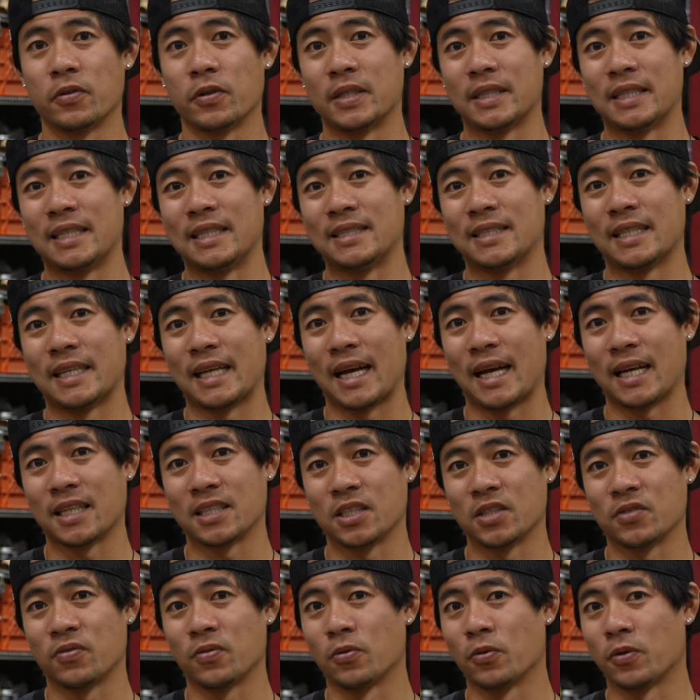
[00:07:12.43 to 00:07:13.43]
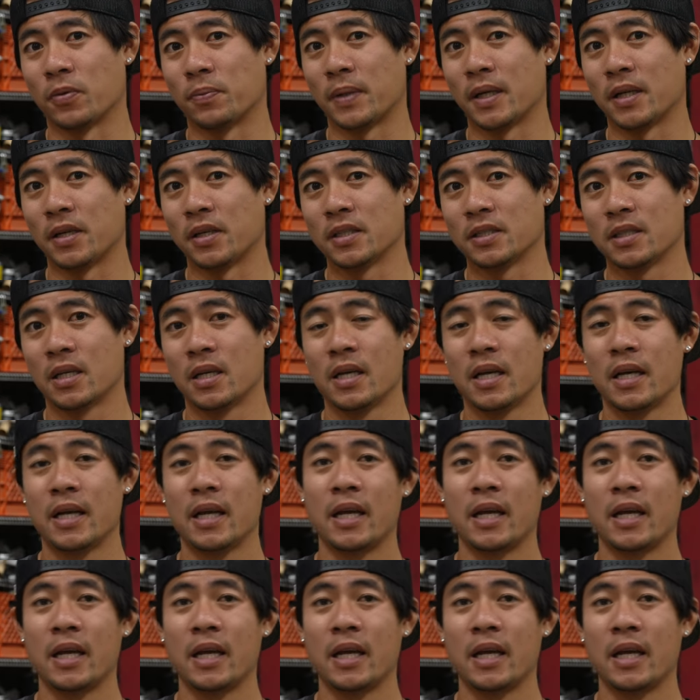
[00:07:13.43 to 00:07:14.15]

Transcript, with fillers: for easy access for repairs